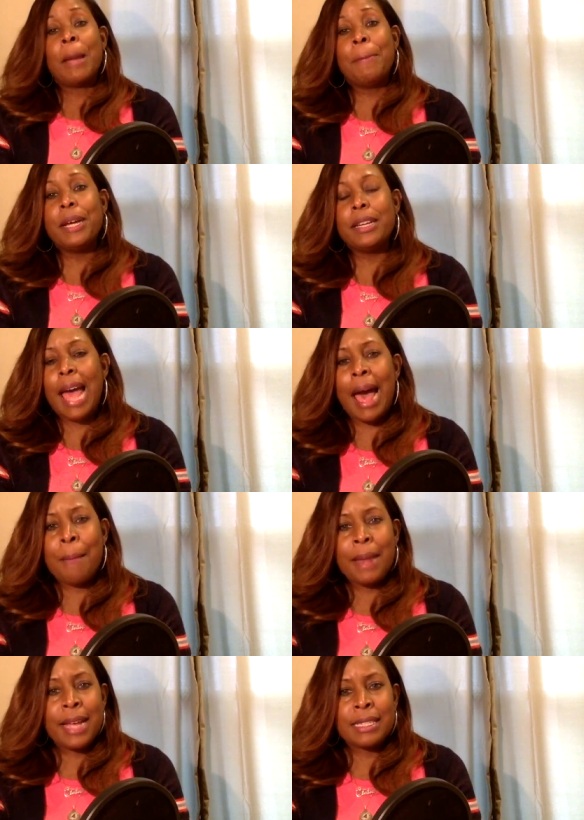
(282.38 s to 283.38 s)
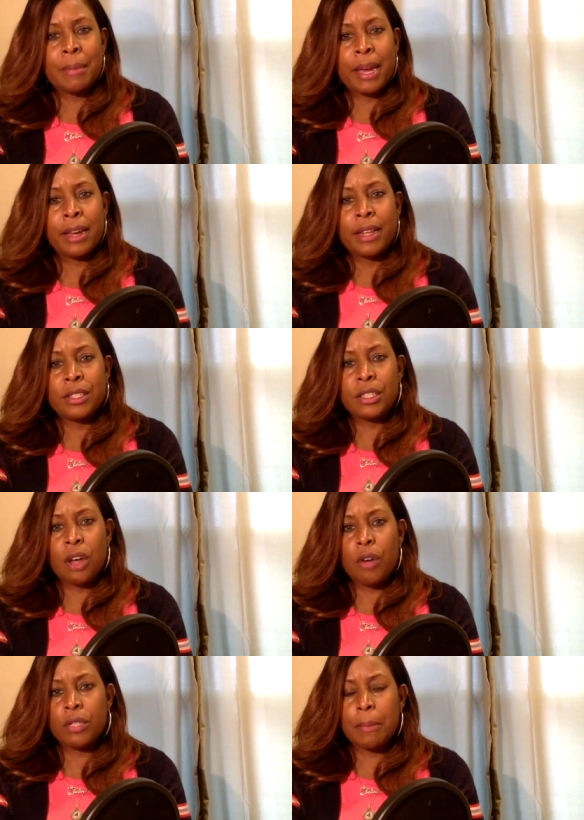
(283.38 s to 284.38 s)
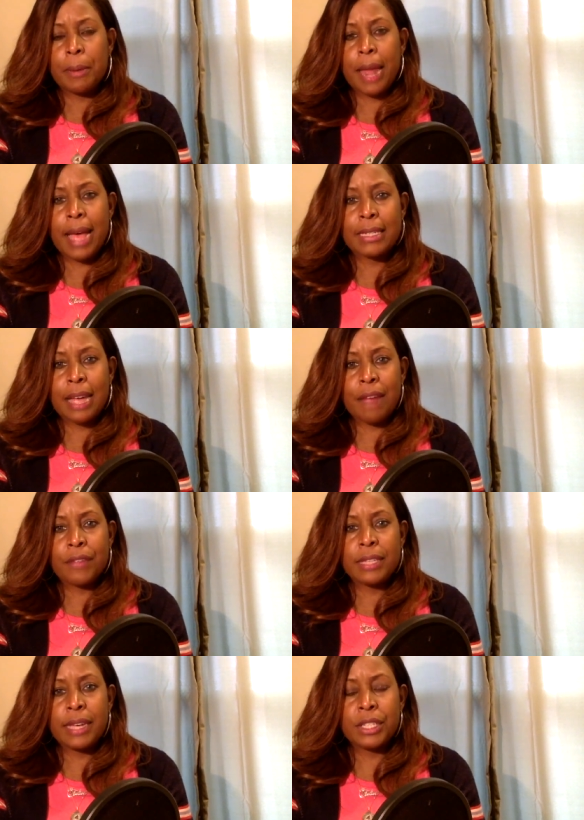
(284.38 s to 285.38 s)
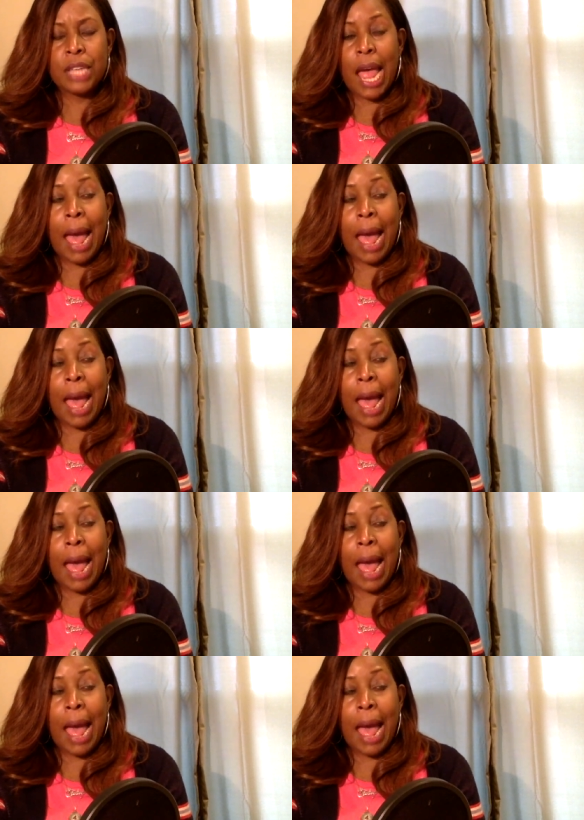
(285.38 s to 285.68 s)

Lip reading: But I'm not somebody that just goes up and has conversation.